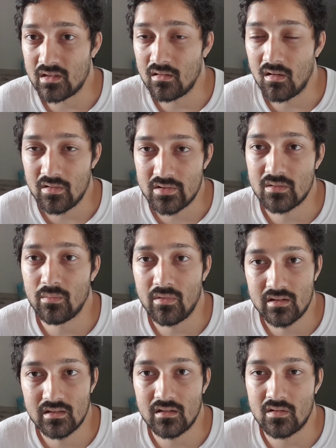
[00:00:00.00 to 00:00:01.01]
There are some
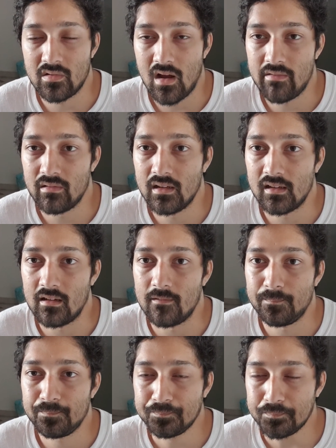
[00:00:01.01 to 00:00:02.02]
risks to traveling,
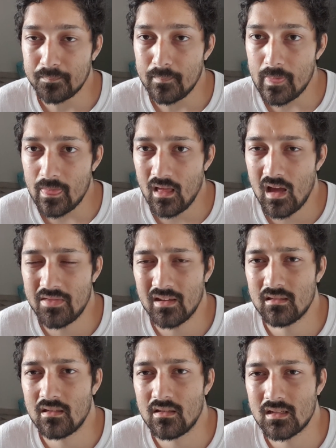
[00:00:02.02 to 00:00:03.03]
and I
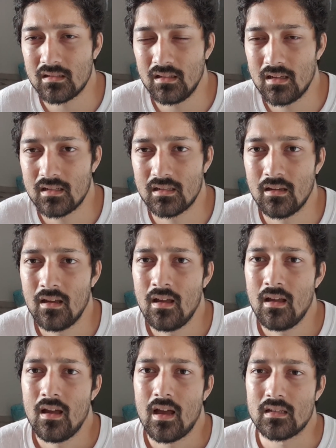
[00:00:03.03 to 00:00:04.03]
think that this list
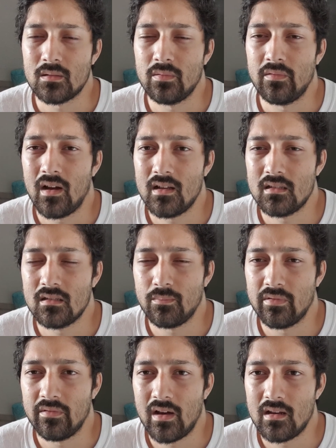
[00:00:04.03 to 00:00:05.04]
has
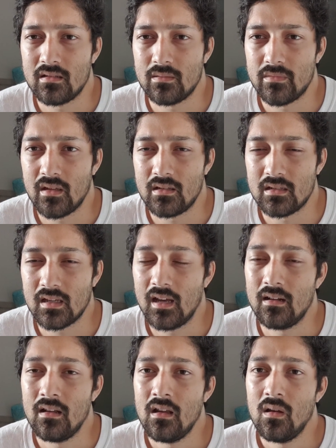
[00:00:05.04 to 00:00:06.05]
provided some things
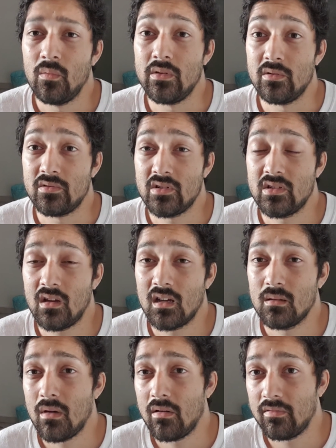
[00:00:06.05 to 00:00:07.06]
that when you're just
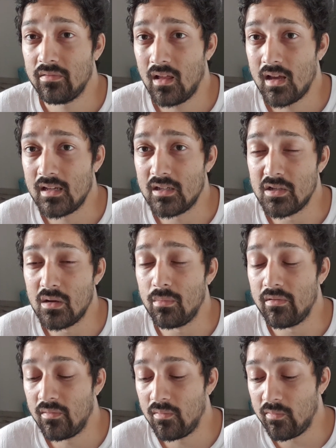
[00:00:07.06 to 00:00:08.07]
talking about flight,
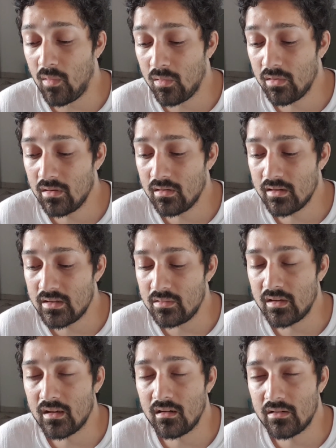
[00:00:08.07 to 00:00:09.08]
before you
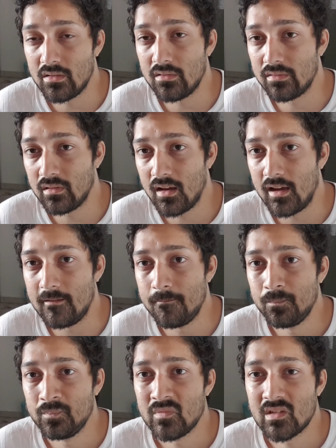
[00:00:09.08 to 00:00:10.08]
get on your flight,
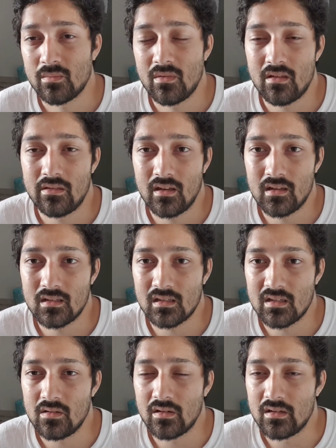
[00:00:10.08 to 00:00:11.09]
some of the things
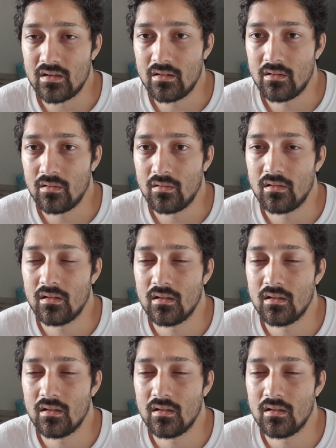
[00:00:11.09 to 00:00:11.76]
that you can do